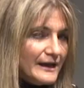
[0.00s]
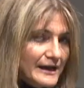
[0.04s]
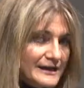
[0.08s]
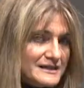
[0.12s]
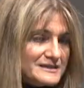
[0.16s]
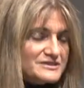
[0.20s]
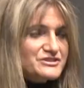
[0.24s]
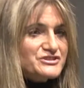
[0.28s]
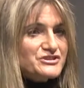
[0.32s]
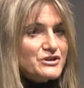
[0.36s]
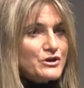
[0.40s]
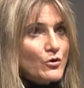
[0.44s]

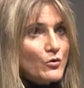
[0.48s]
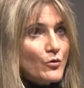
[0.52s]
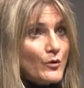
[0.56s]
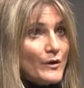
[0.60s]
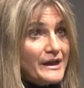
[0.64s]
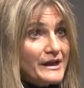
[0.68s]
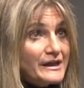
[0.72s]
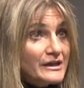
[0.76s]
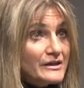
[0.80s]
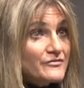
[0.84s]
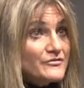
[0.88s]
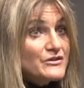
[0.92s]
And so
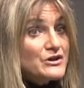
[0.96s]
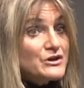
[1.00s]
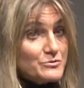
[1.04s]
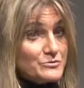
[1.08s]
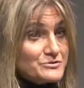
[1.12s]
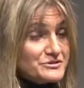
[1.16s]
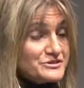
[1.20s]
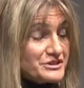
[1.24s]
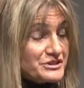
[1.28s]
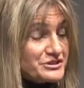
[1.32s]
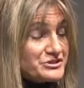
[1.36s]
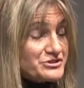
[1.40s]
in
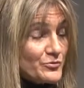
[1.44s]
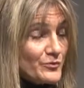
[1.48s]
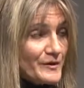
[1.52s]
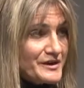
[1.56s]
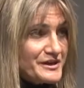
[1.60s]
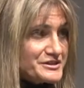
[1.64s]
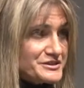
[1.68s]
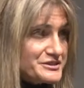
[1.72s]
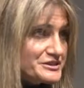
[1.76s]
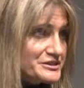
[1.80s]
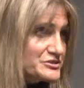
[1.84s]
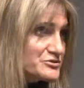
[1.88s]
those
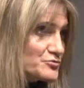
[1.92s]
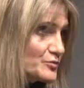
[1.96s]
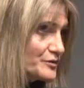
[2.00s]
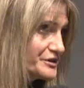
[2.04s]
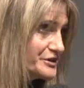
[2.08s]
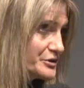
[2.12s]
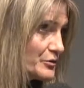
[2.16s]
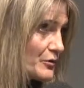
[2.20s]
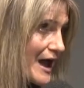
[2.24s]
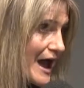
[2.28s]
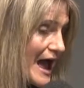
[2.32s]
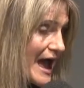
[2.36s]
situations, when
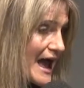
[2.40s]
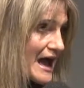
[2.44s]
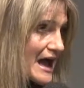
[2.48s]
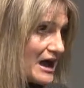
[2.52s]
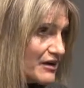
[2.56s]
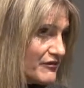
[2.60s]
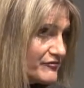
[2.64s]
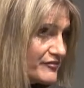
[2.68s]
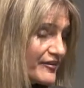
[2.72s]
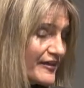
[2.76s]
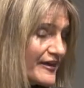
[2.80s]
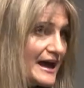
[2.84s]
you
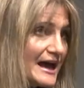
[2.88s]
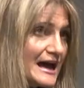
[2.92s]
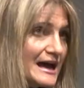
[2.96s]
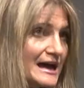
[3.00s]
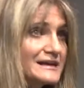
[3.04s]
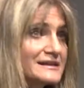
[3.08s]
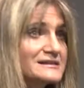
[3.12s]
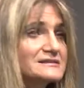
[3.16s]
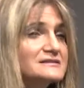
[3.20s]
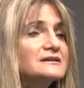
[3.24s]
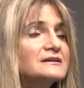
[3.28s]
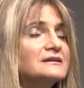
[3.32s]
have
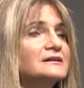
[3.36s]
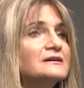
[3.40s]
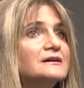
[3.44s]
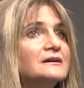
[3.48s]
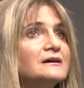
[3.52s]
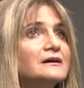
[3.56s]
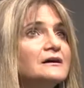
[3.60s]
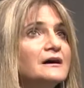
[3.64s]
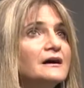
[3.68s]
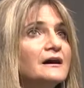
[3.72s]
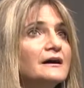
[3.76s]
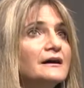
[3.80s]
that,
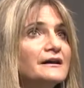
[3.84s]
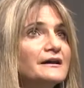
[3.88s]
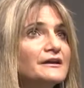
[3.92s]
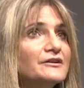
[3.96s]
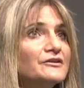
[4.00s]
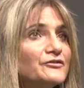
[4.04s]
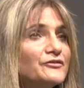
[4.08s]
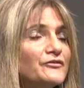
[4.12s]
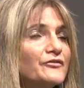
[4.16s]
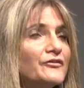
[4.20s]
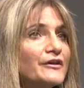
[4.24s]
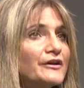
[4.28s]

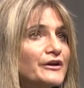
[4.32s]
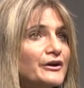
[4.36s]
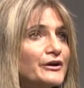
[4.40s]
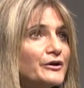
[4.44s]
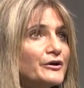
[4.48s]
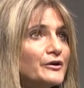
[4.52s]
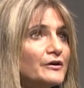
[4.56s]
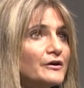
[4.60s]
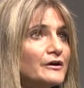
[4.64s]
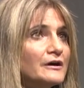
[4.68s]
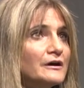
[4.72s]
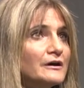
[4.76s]
is
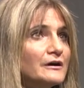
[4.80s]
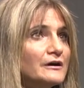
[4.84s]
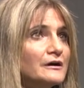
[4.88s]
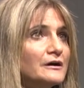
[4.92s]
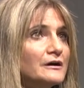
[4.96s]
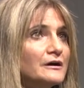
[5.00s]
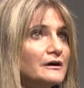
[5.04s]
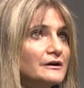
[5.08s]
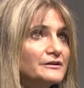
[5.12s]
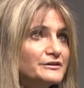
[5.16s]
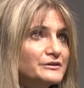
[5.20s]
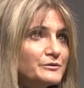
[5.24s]
there
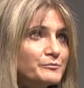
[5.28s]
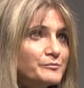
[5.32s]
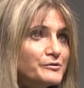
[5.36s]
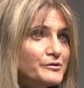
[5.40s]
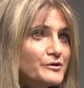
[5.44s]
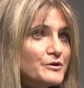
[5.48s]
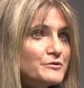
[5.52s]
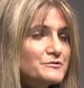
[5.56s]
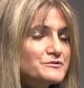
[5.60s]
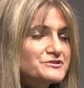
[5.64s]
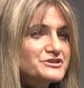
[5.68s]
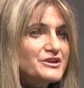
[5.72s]
an
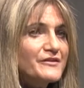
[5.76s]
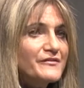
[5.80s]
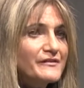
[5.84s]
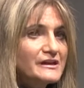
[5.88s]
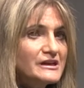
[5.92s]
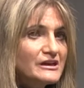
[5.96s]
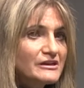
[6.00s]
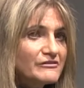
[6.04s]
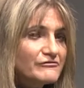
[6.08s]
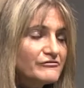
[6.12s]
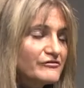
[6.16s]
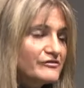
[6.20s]
approach in
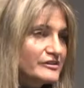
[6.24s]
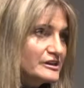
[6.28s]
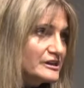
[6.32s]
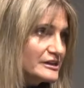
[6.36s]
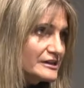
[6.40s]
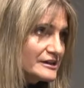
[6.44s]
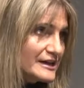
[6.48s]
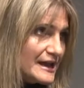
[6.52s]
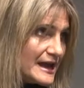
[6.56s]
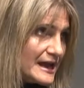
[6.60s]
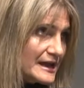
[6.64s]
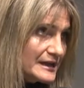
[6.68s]
the
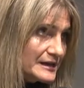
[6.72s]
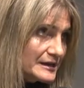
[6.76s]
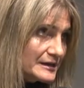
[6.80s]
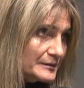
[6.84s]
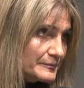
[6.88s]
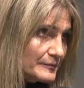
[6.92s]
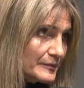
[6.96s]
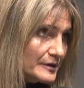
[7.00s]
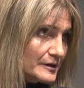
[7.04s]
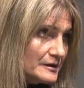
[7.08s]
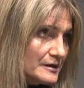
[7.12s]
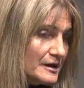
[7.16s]
infinite
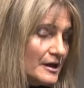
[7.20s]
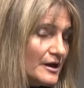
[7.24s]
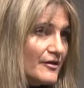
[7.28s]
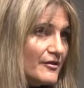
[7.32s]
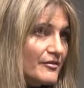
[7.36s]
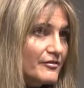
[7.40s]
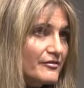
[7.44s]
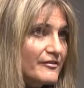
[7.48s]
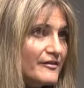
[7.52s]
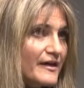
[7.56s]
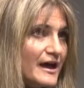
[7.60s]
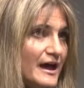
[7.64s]
game
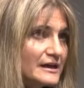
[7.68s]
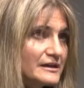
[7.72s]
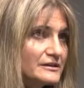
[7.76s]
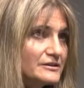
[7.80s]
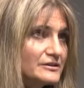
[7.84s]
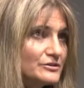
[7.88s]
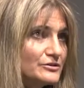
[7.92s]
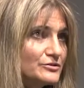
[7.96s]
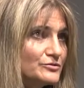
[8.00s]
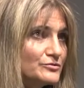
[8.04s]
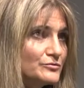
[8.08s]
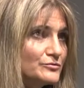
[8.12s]
that
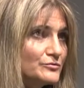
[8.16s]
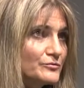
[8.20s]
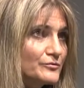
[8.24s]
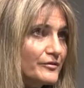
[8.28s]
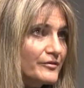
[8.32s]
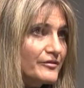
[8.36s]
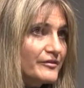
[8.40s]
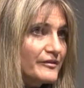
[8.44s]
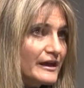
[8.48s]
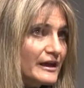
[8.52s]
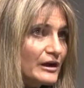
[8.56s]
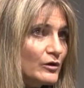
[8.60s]
you
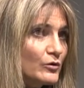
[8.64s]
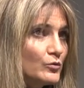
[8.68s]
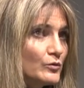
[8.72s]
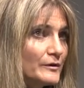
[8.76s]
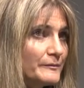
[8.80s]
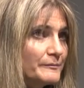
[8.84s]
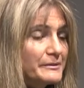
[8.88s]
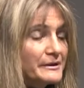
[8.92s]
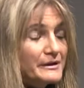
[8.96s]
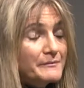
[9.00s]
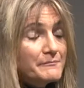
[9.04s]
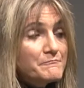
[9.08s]
think
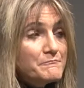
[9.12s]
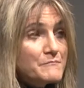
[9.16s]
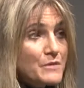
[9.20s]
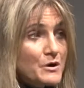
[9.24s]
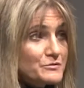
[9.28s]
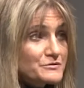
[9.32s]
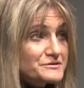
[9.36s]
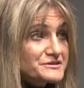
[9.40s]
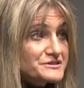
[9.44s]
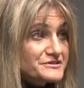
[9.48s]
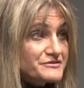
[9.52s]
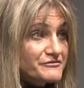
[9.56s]
would be
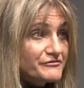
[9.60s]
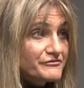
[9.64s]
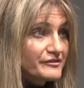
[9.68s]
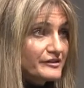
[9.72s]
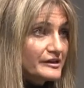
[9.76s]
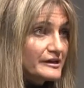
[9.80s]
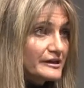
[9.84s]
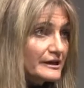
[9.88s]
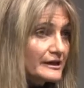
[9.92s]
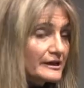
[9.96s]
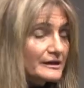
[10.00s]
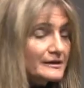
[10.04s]
most
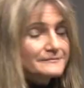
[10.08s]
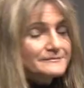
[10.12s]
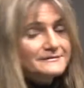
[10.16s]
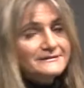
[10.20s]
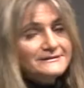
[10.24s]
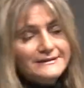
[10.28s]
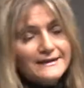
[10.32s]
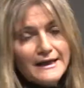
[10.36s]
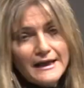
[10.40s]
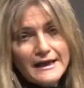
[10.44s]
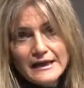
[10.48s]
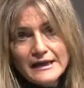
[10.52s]
fitting?
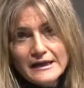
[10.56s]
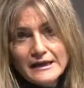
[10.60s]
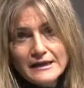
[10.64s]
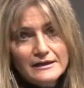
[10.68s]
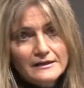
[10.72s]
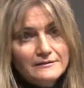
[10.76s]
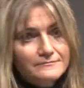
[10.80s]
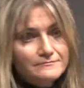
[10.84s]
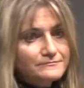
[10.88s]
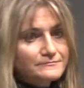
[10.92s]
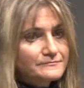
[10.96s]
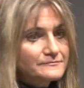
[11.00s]

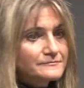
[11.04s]
Say,